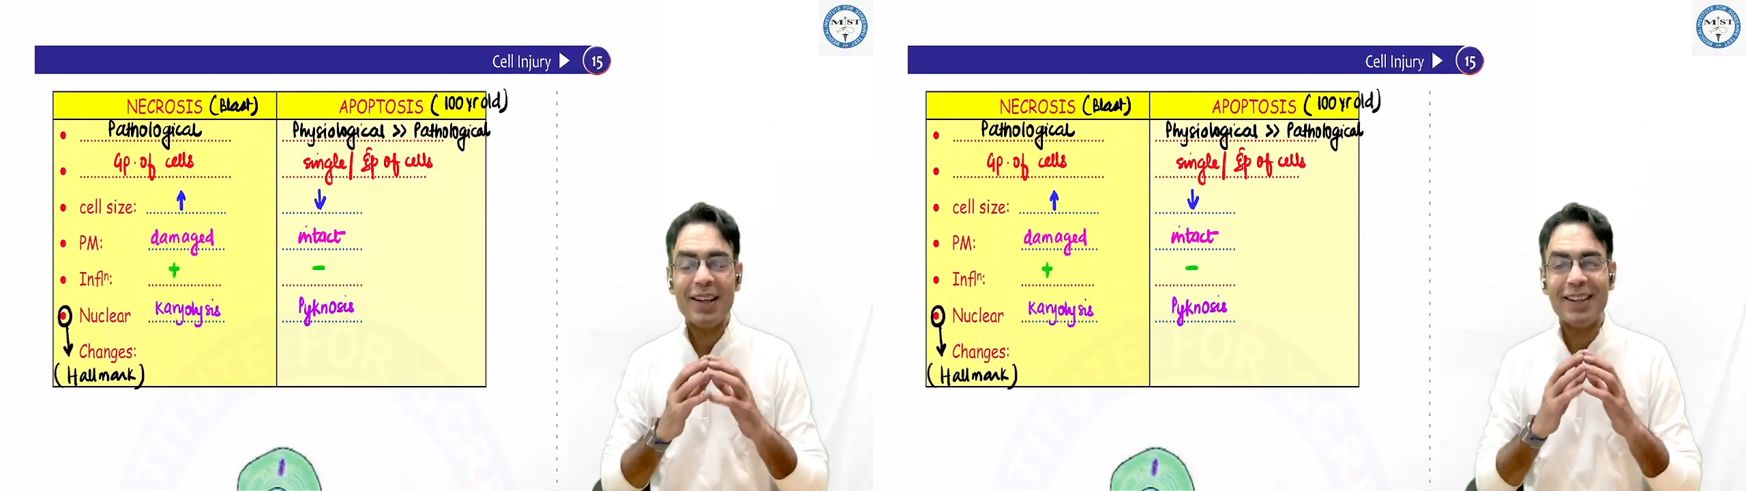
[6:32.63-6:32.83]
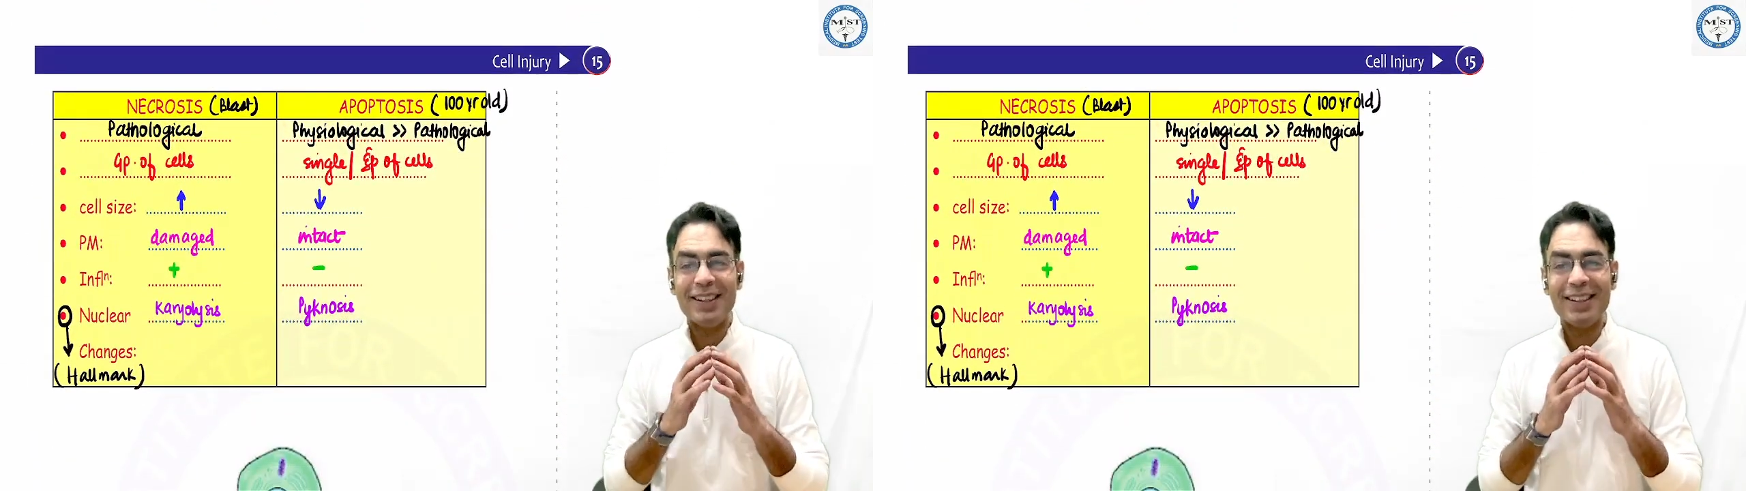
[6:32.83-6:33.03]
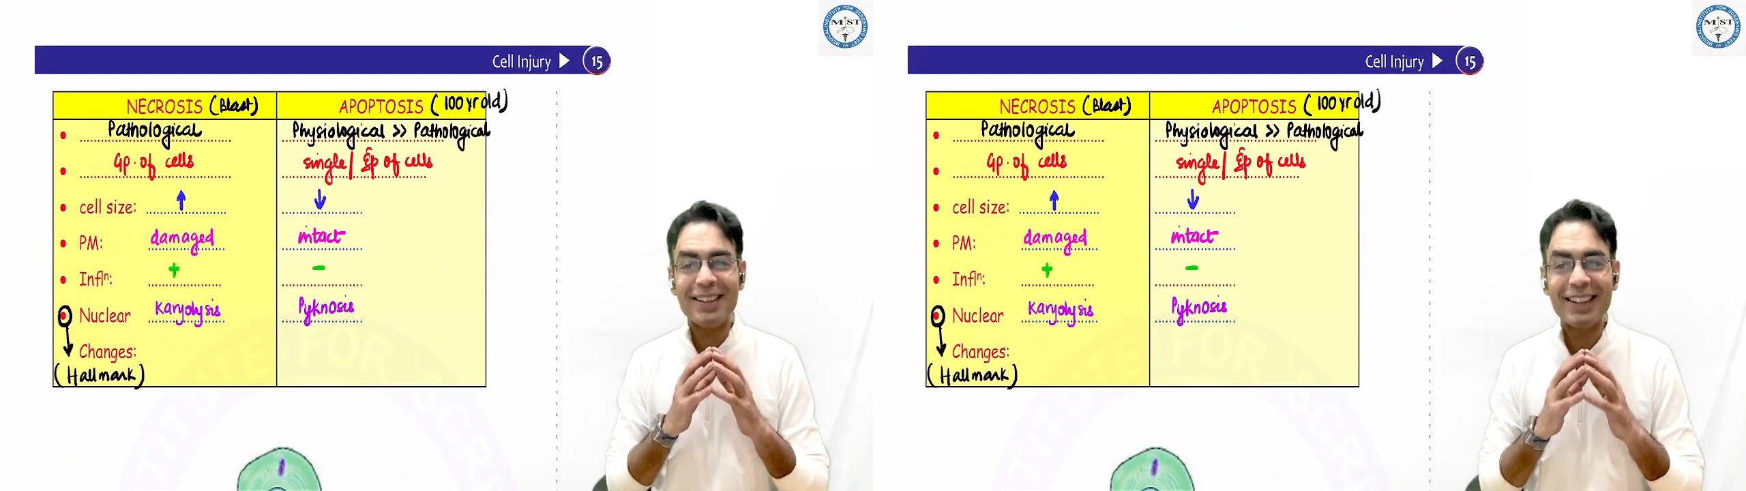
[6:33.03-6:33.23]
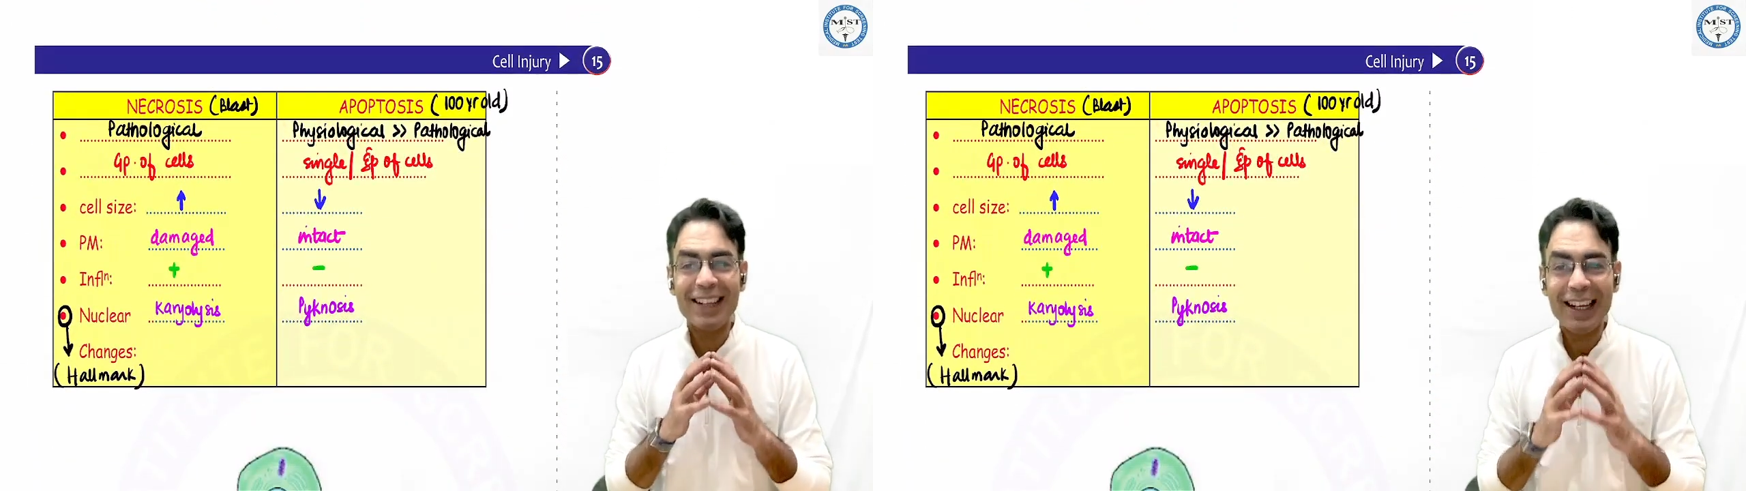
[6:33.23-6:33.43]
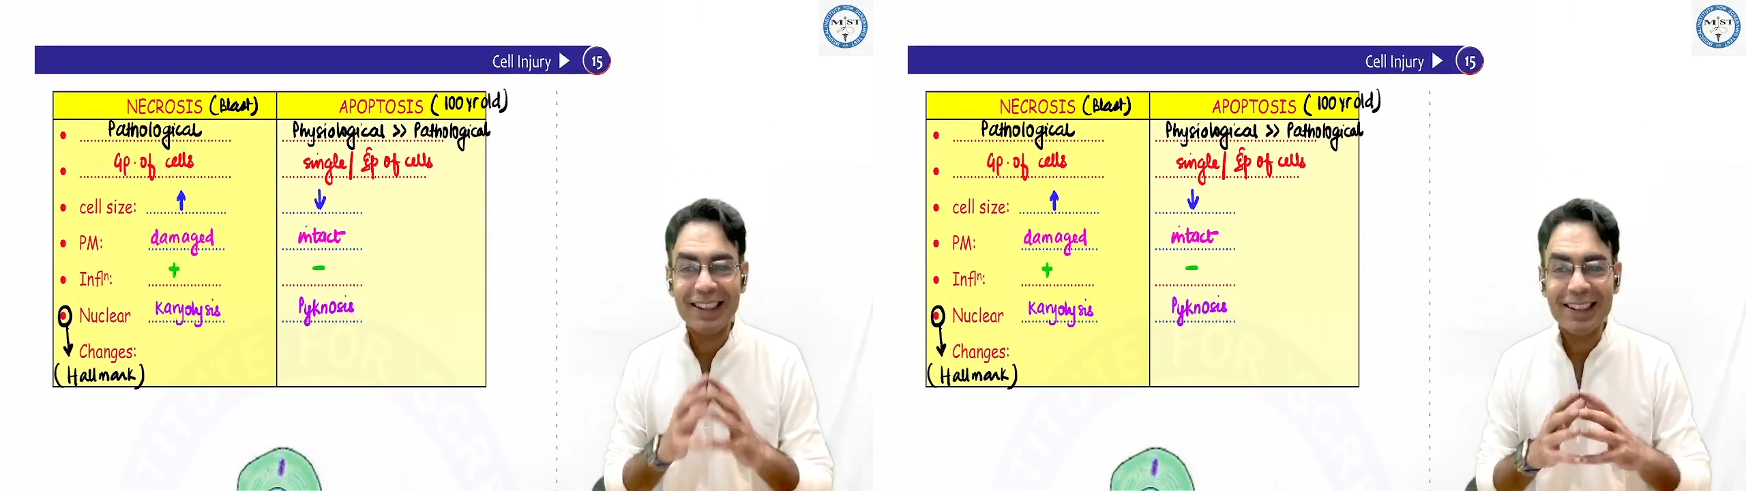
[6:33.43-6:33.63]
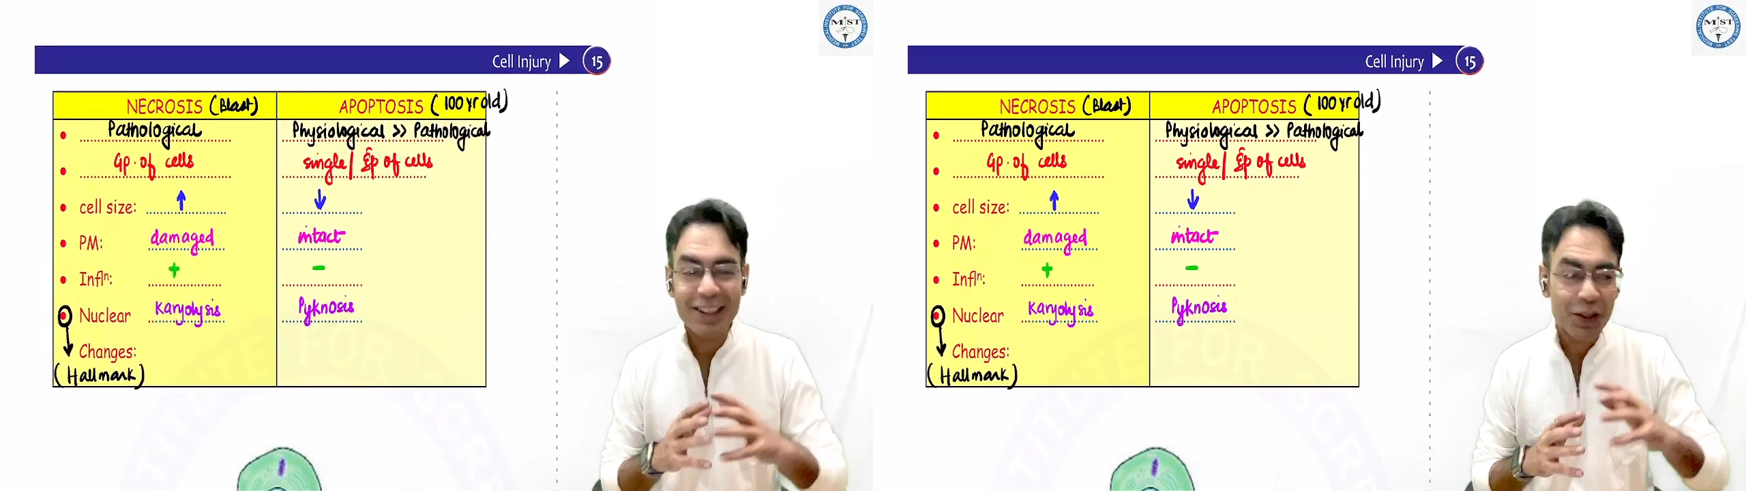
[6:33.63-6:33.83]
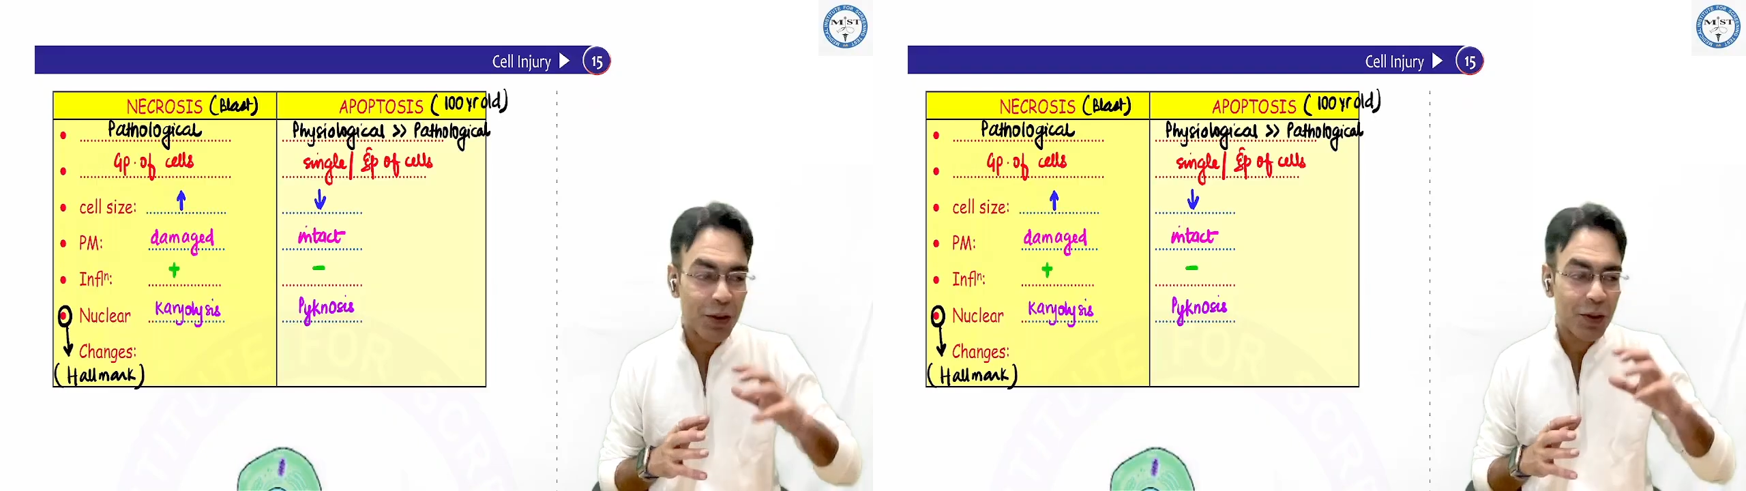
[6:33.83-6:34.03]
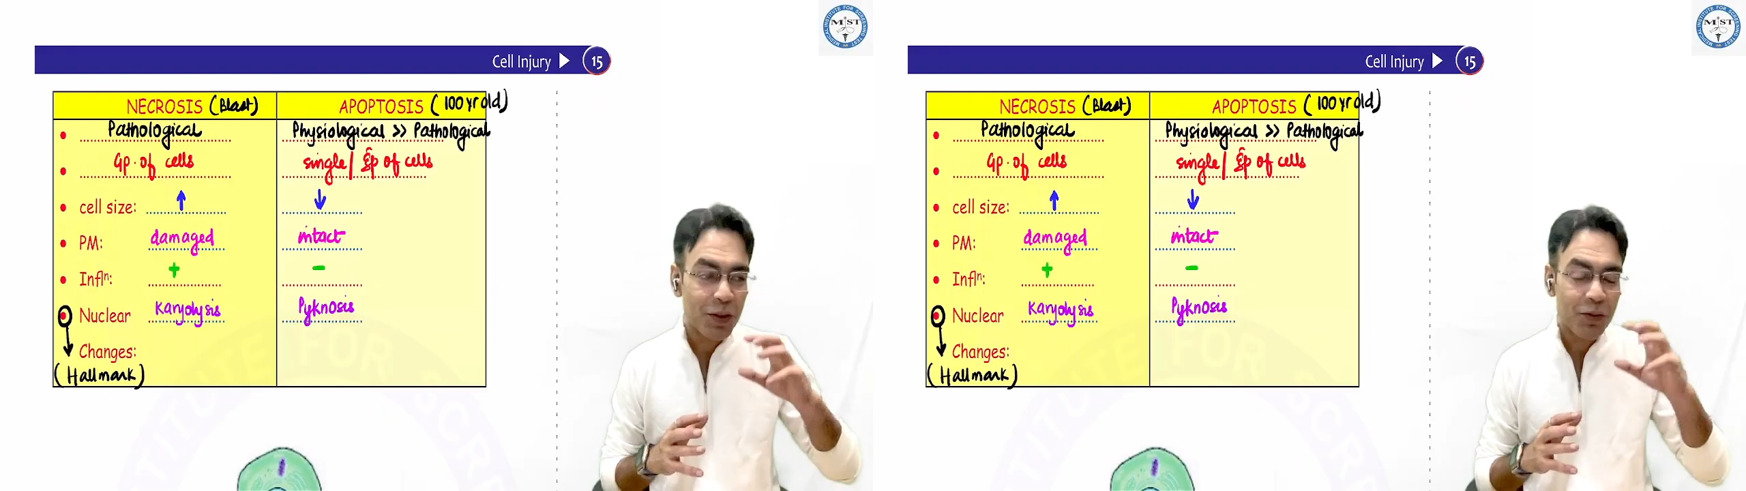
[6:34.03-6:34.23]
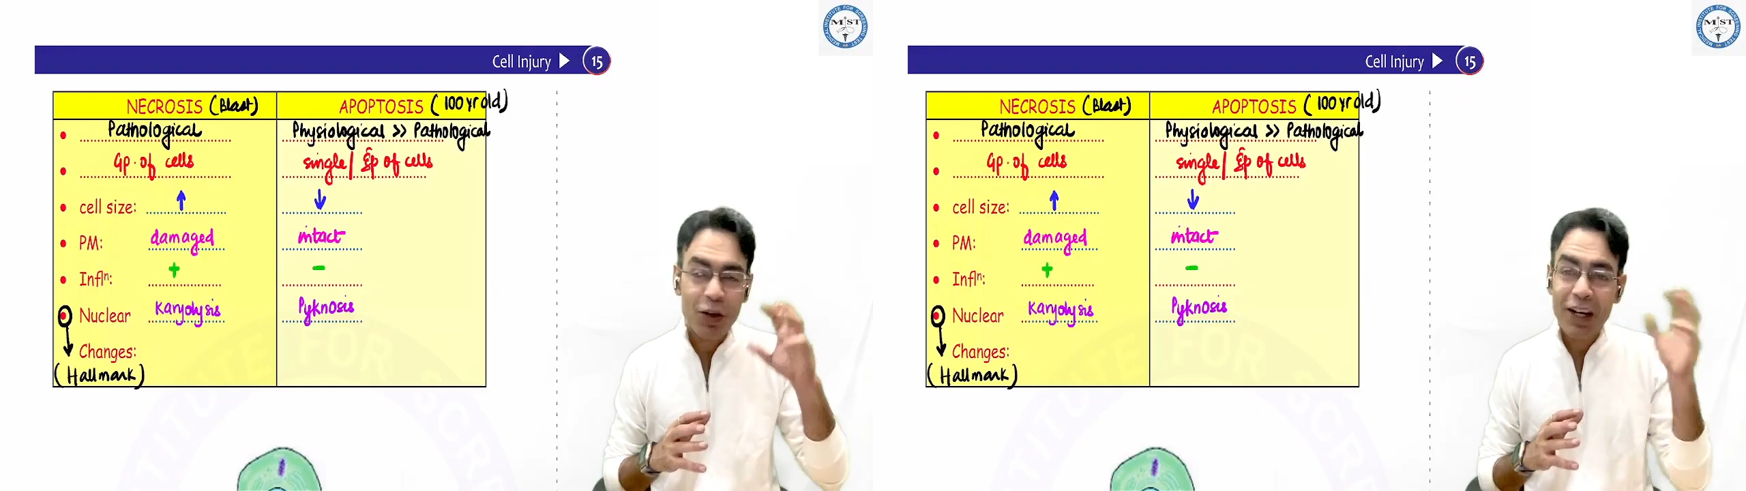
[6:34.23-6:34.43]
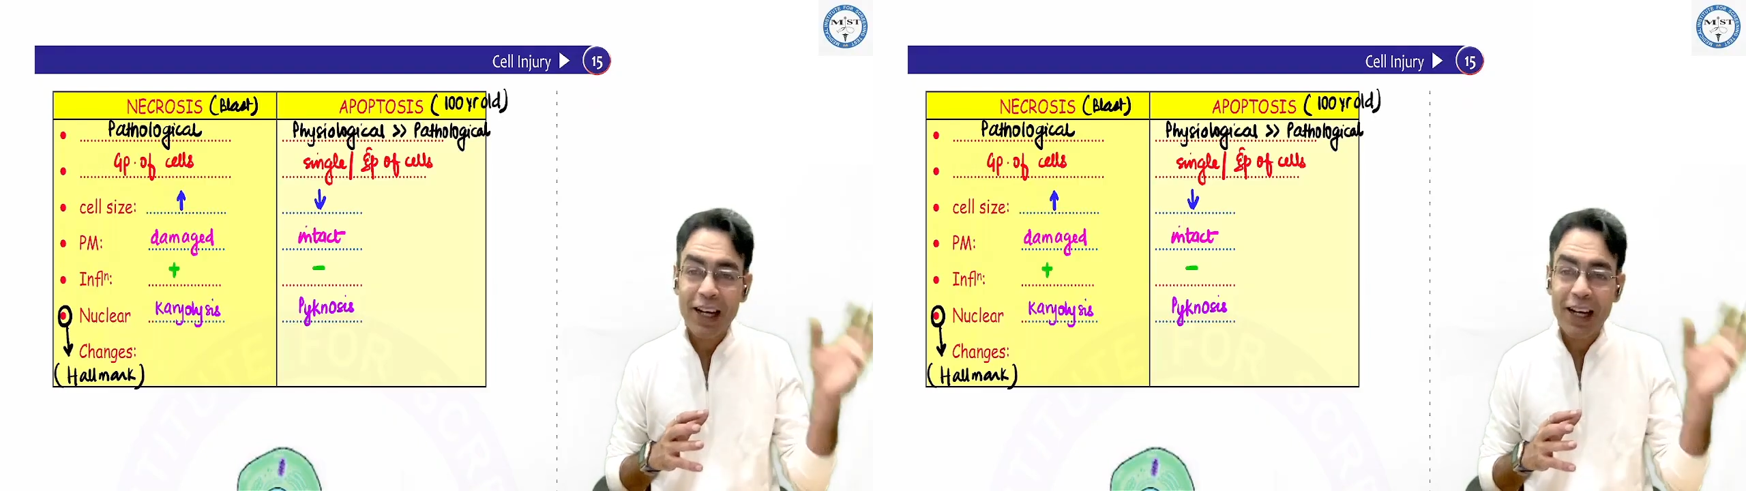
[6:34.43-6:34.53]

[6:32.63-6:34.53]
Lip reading: for